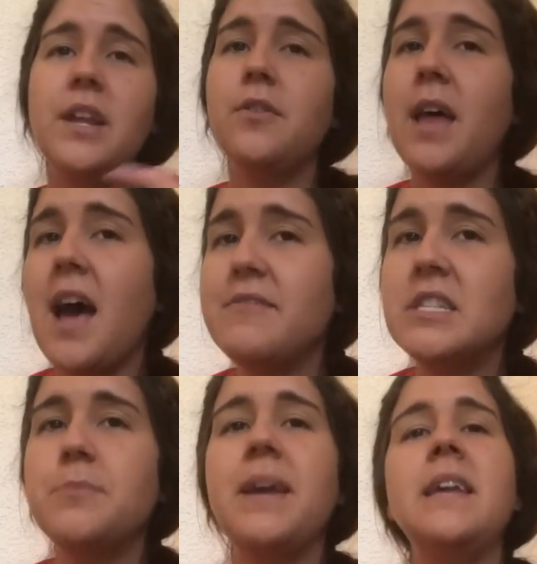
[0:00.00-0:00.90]
they don't have
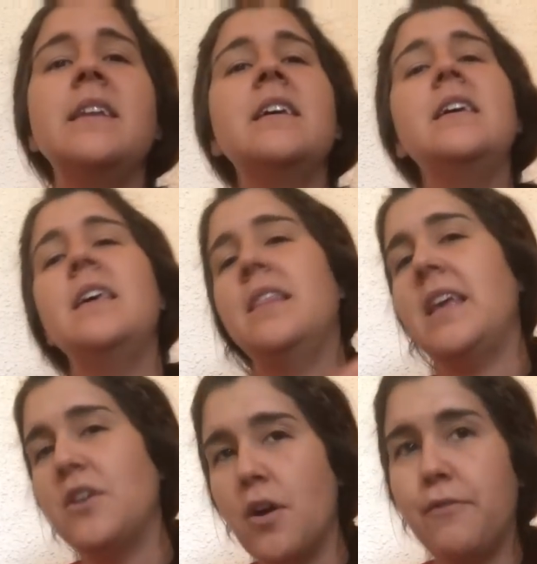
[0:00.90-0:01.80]
in Spain,
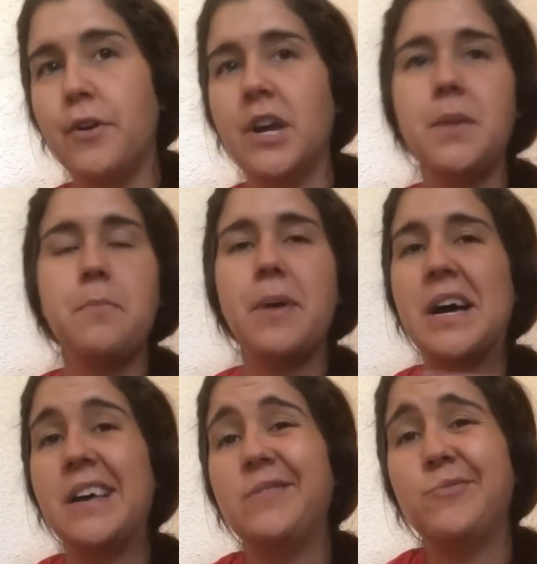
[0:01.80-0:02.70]
then go for it,
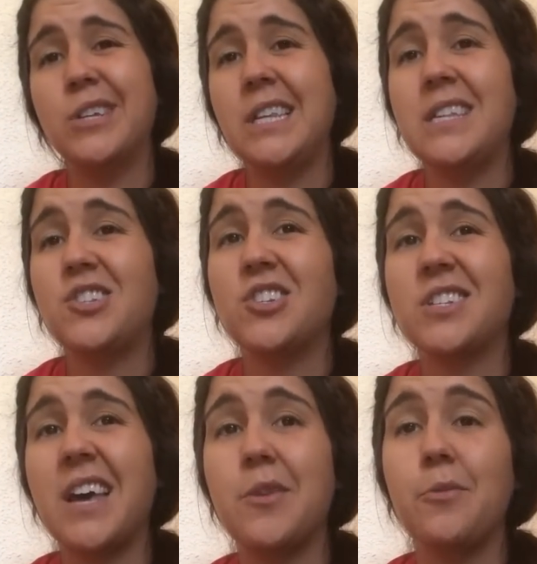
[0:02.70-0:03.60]
but really it's
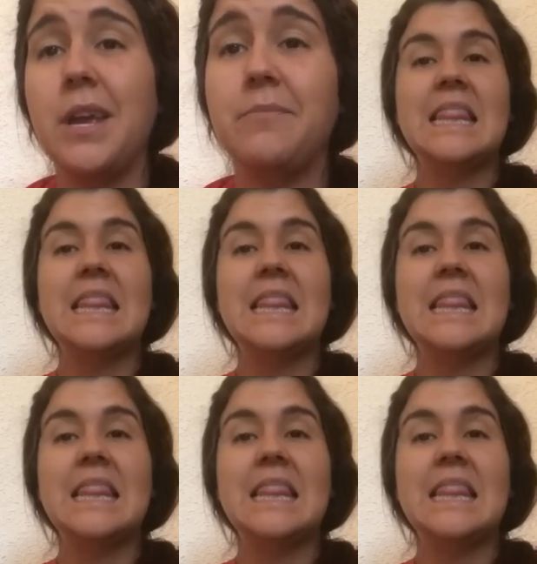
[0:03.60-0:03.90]
just added weight.